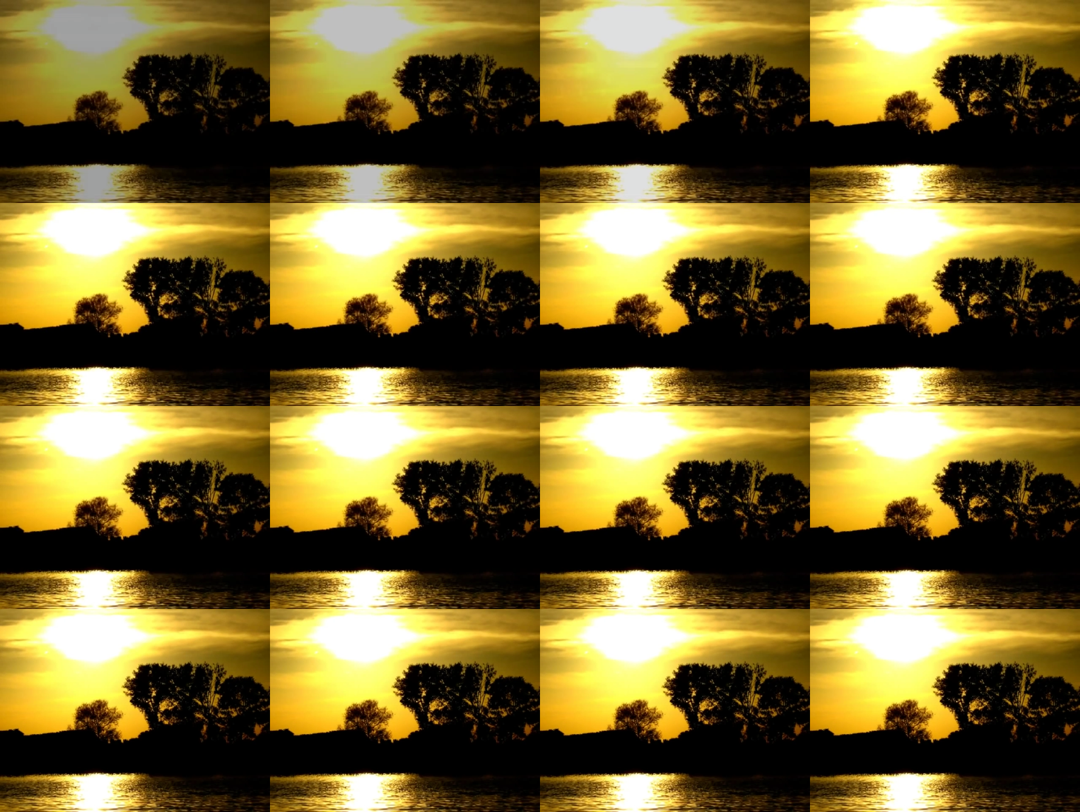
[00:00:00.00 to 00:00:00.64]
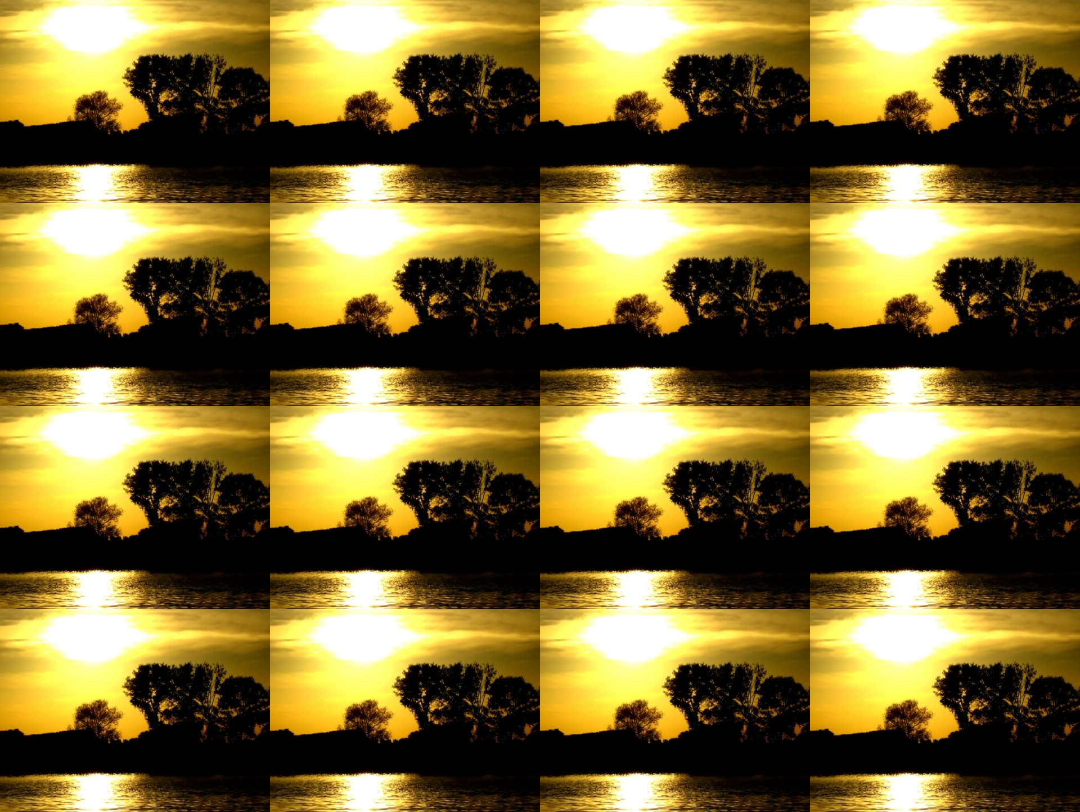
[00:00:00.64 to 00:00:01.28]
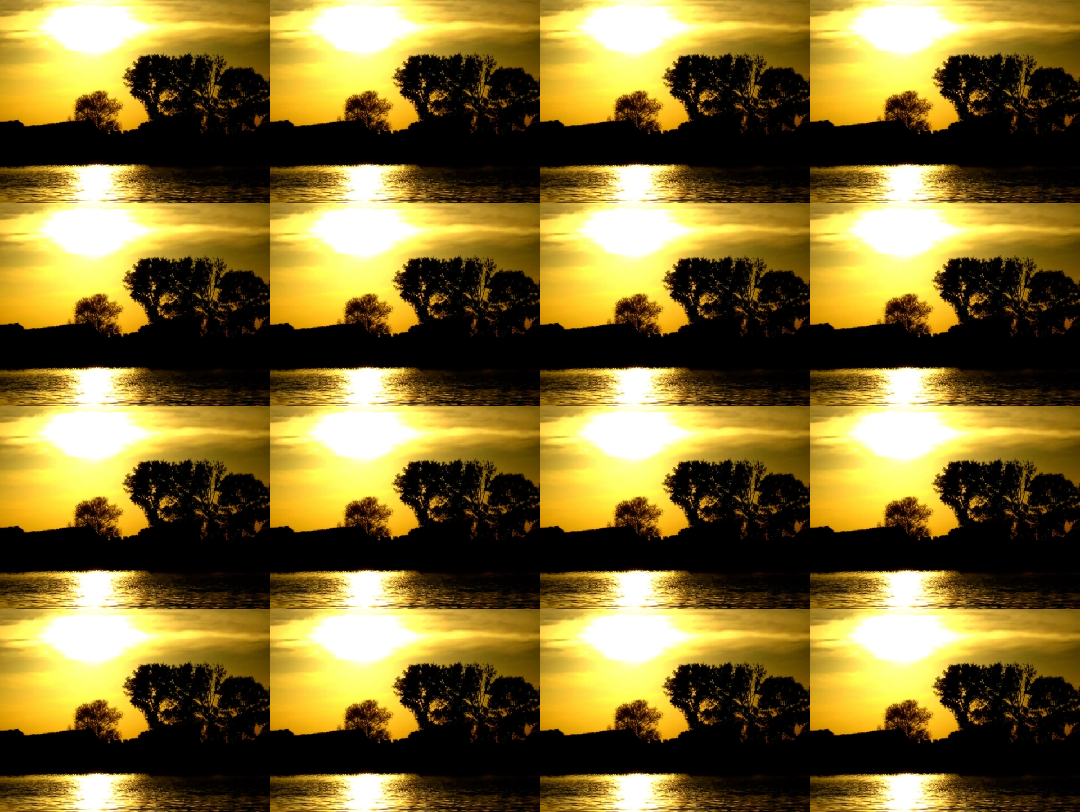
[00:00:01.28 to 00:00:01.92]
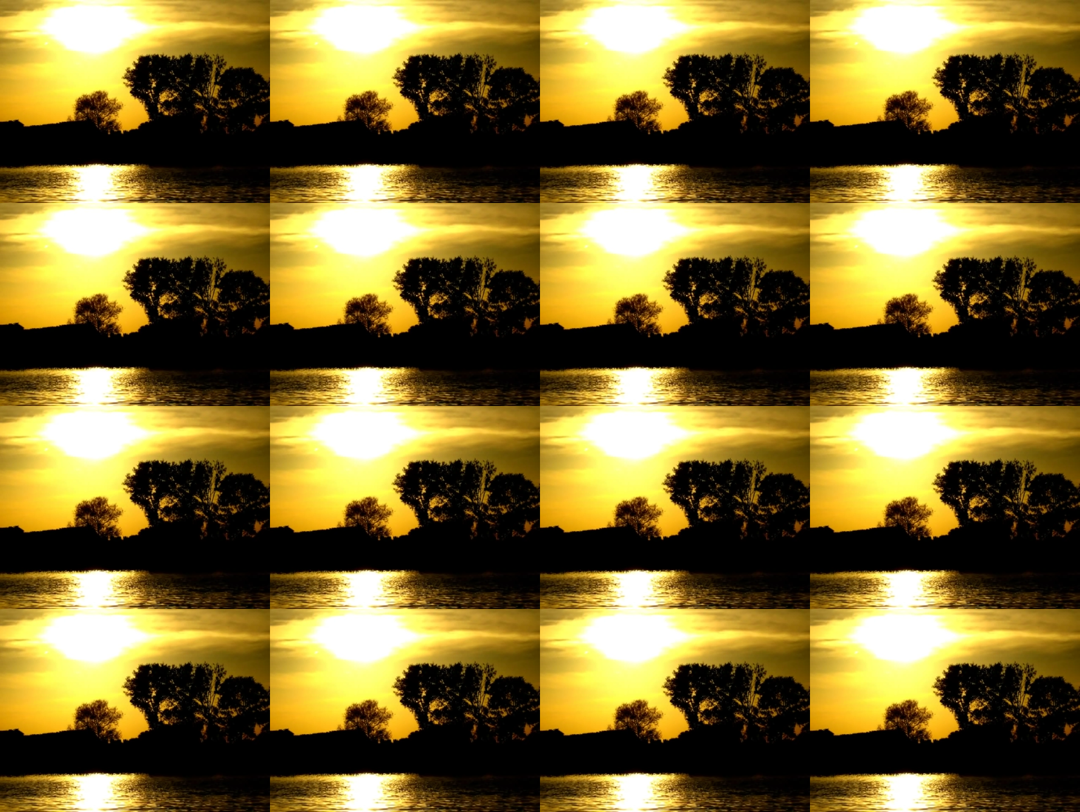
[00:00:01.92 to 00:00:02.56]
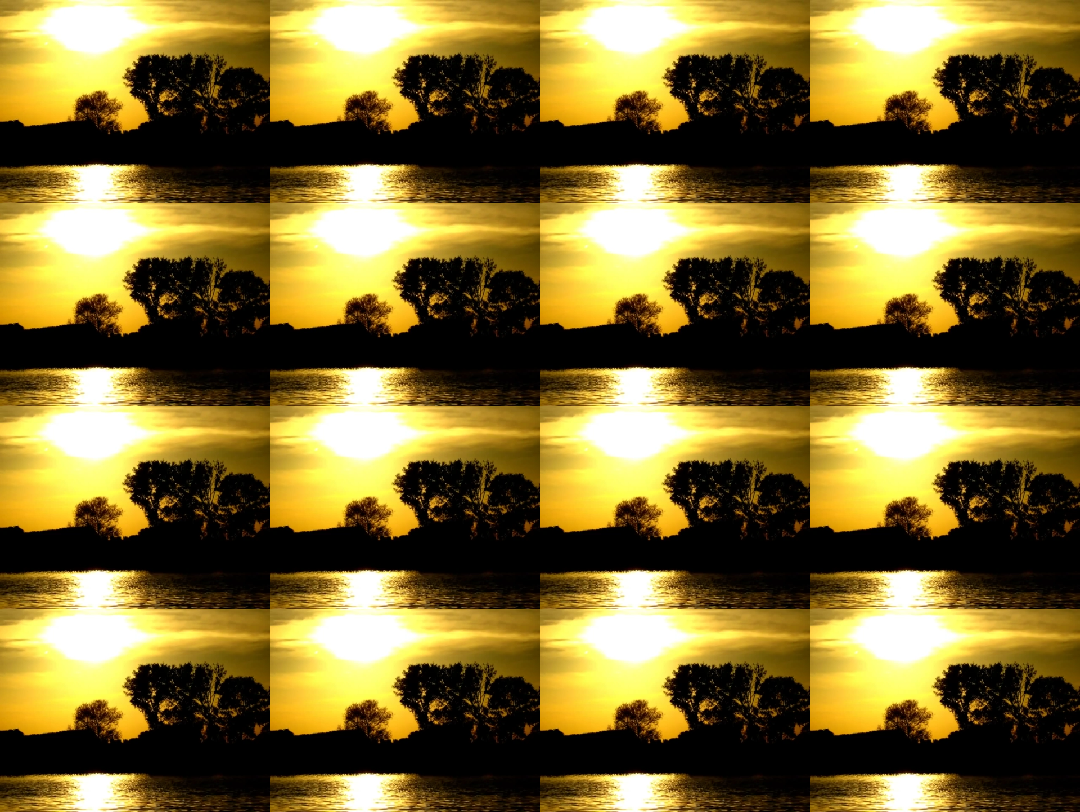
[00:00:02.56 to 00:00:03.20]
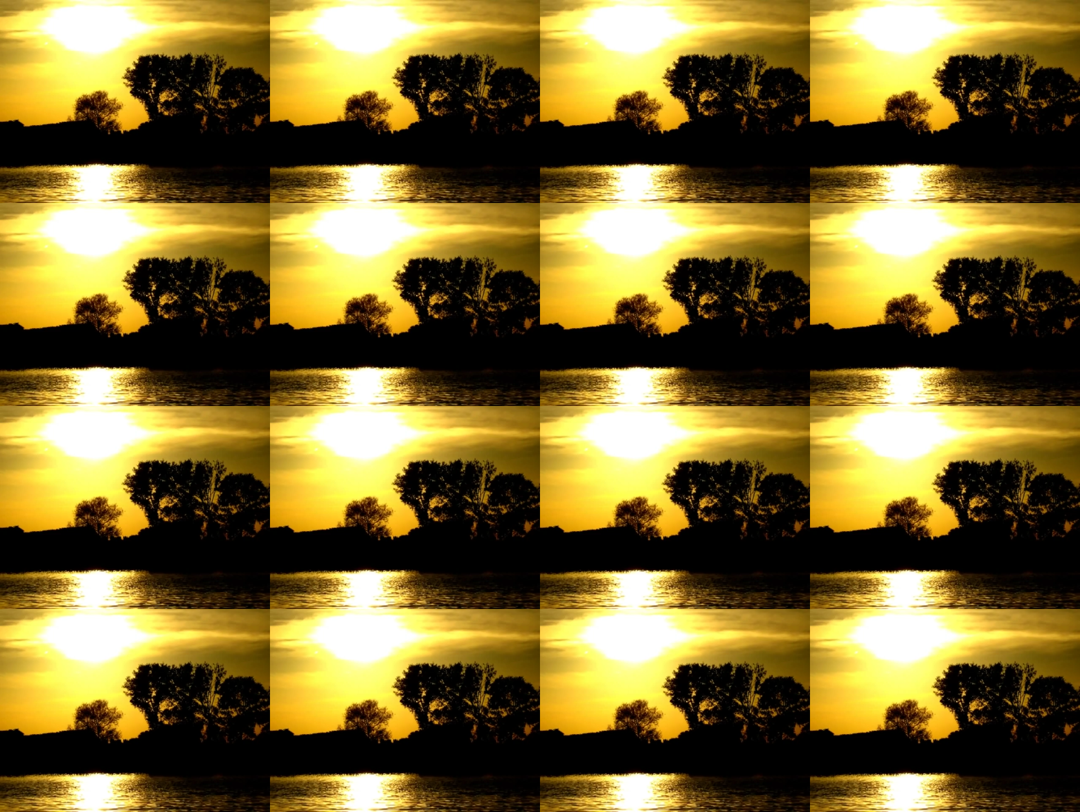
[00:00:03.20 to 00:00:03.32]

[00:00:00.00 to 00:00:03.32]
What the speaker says: (no speaker visible)